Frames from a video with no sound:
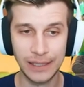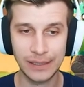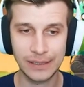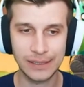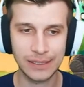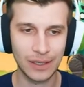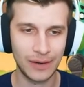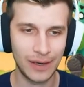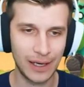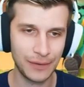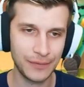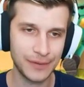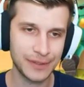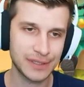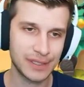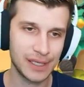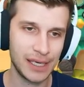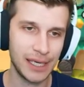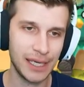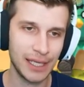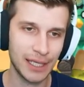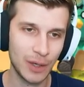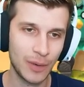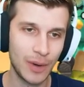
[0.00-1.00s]
So I would say,
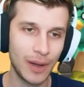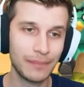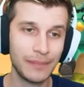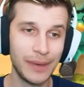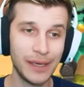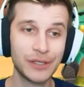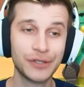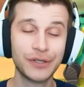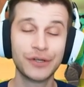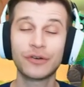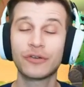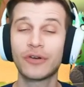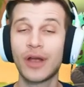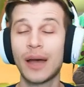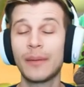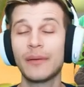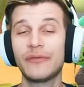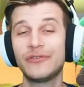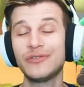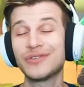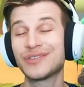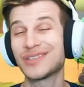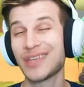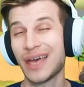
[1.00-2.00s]
you know what, make sure to grab a
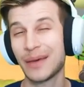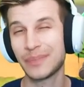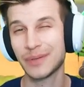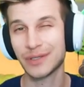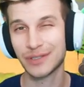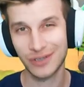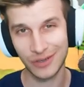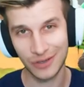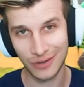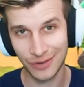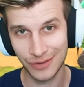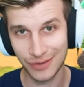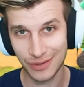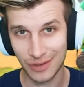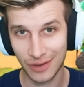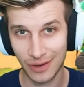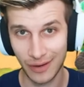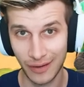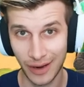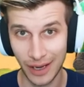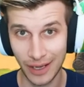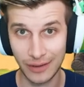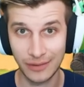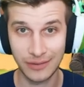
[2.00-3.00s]
few snapping turtles, all
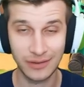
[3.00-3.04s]
right?